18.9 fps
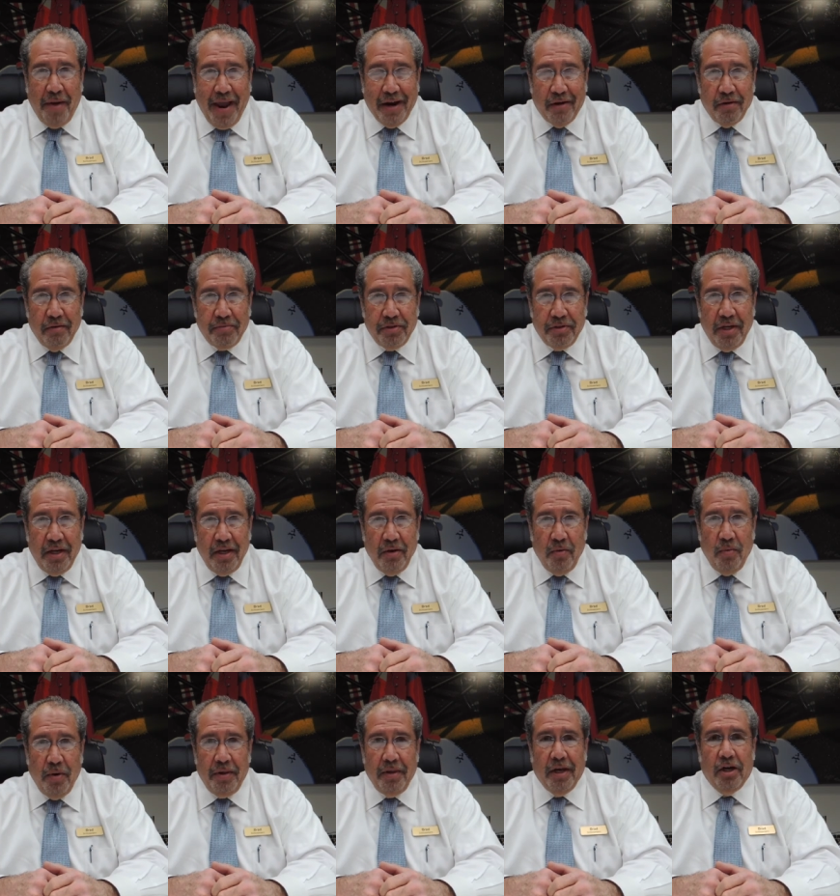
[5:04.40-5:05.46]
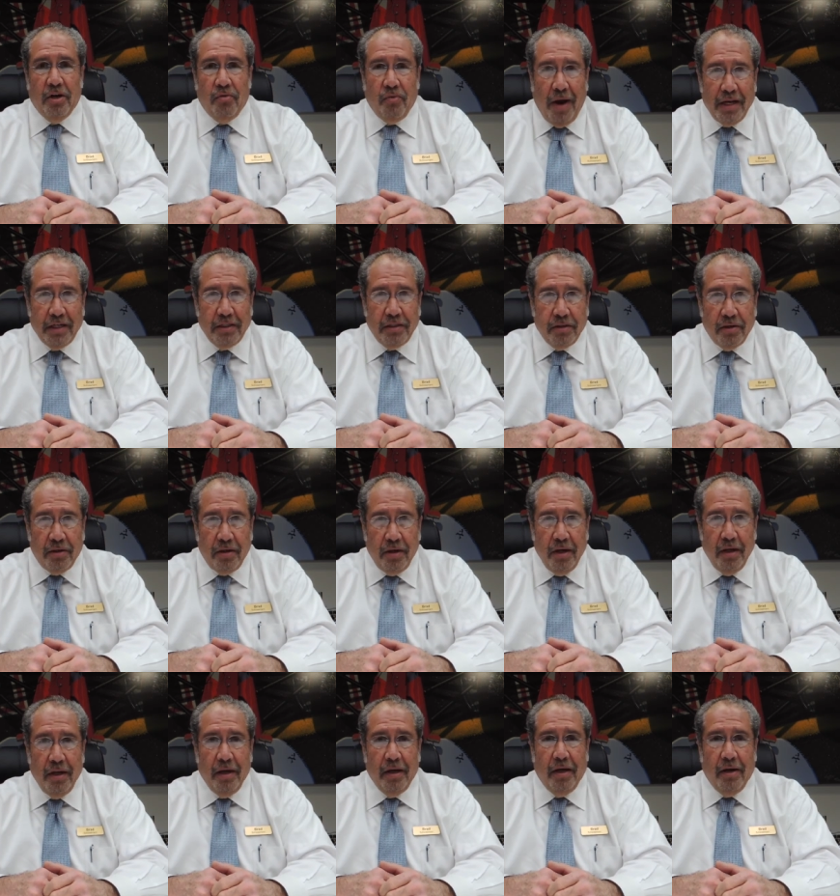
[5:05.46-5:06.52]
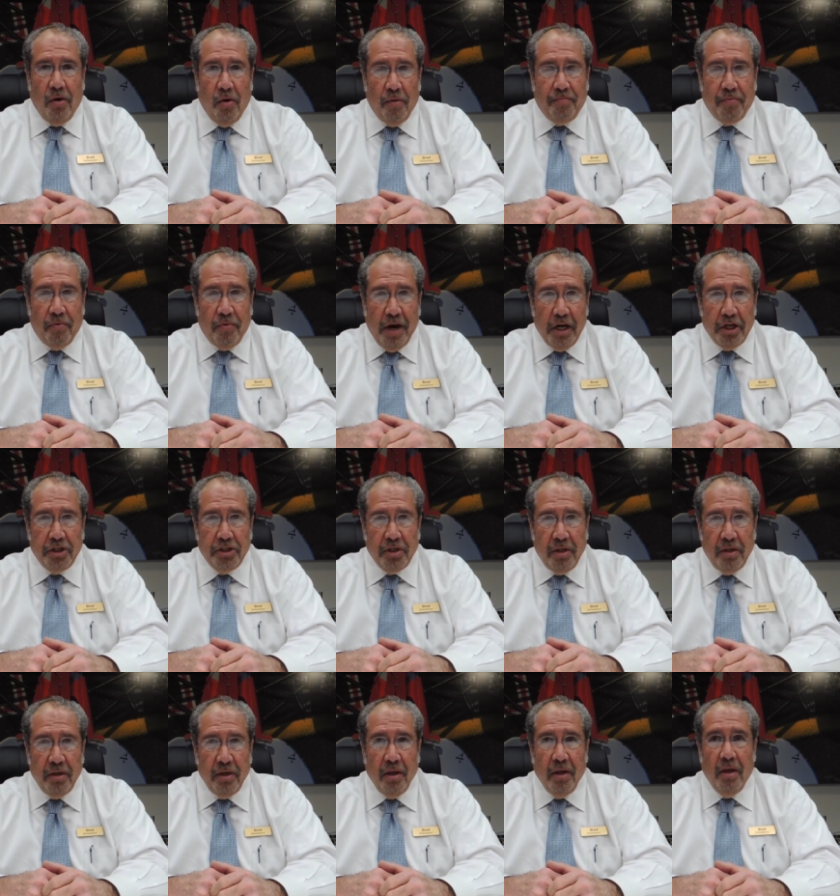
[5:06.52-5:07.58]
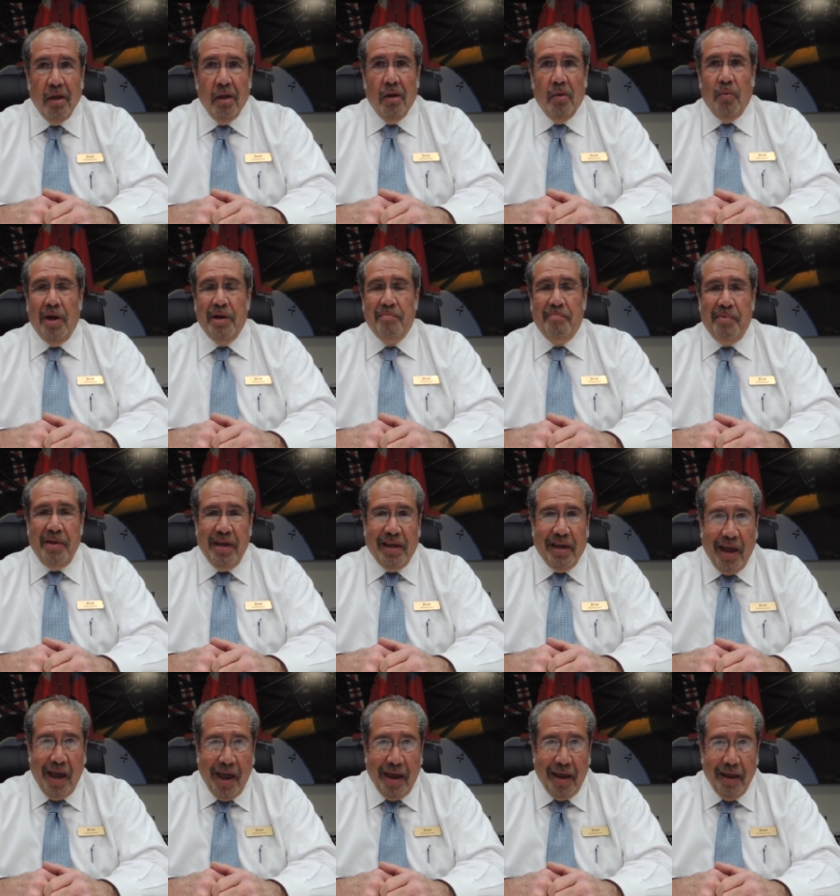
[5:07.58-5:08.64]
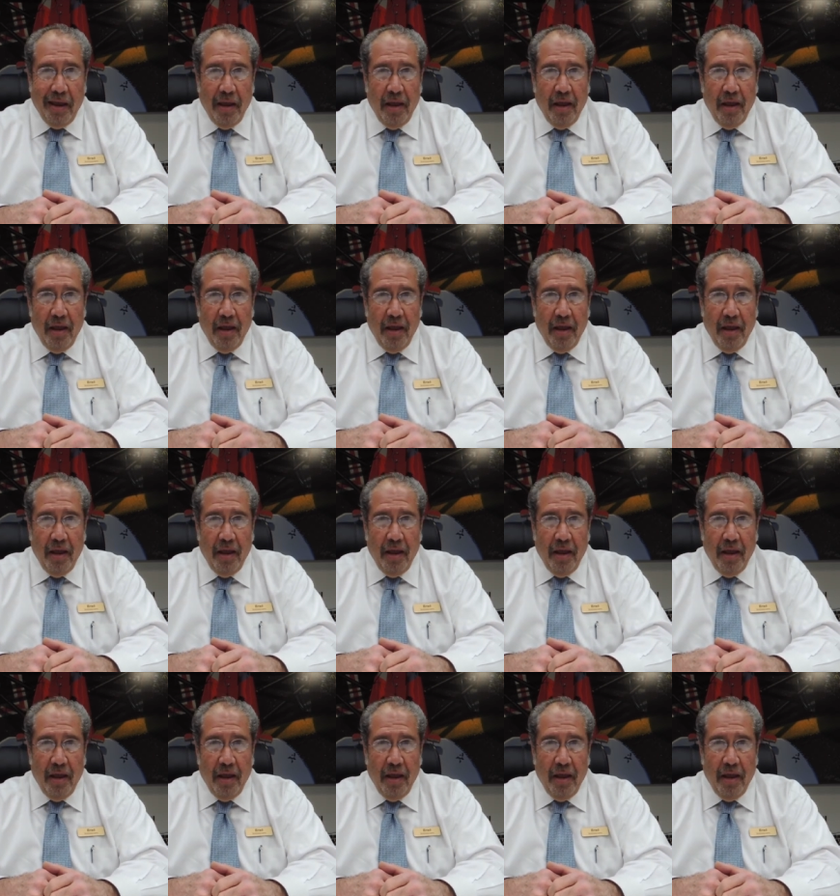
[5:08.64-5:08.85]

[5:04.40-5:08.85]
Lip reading: bankruptcy when the Chrysler Corporation went BK.